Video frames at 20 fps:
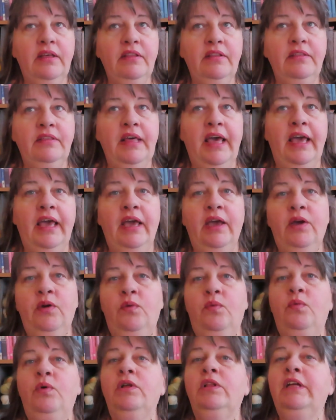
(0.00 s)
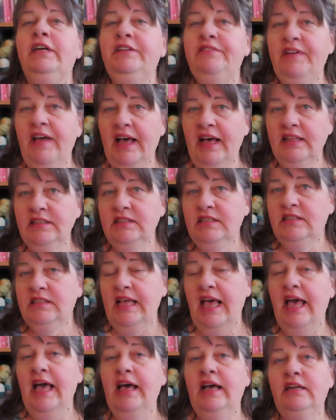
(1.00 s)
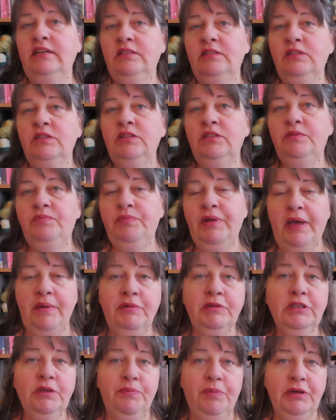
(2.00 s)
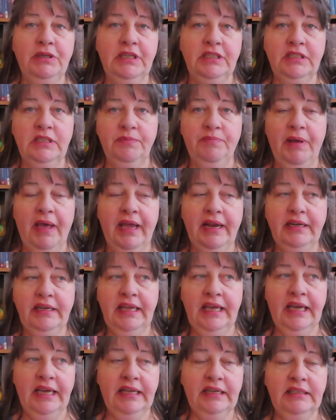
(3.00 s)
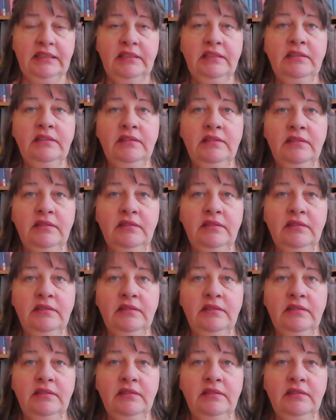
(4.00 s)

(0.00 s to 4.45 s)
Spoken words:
they will advance and be able to participate in